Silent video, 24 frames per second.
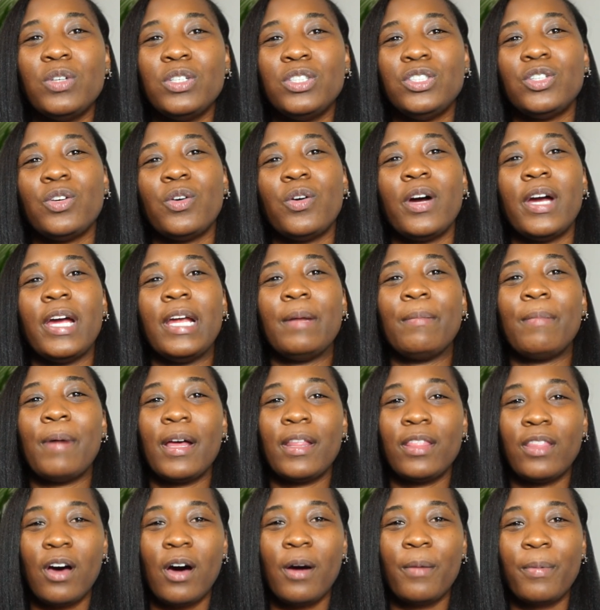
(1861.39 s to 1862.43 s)
enjoyed my
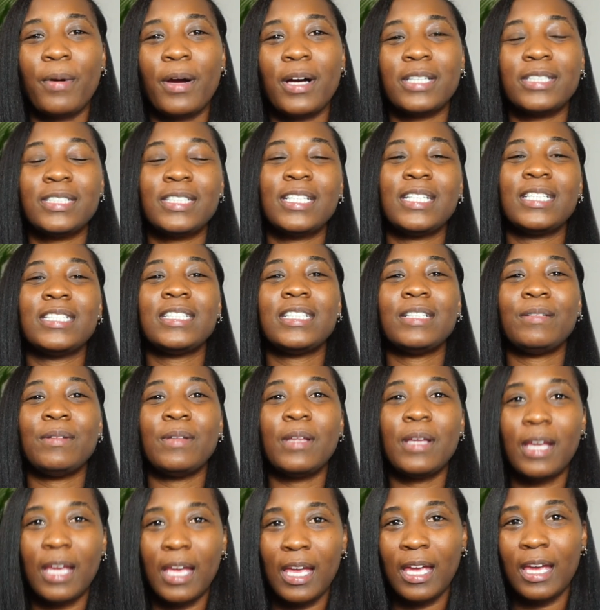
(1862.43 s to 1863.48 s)
thought process. And
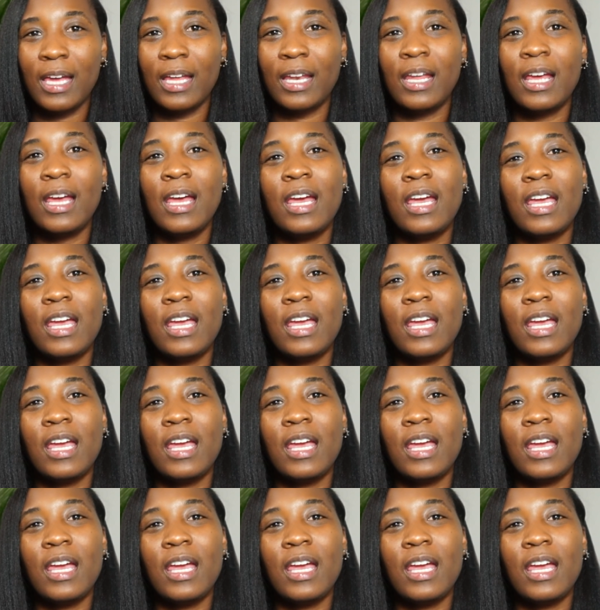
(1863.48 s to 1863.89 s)
again,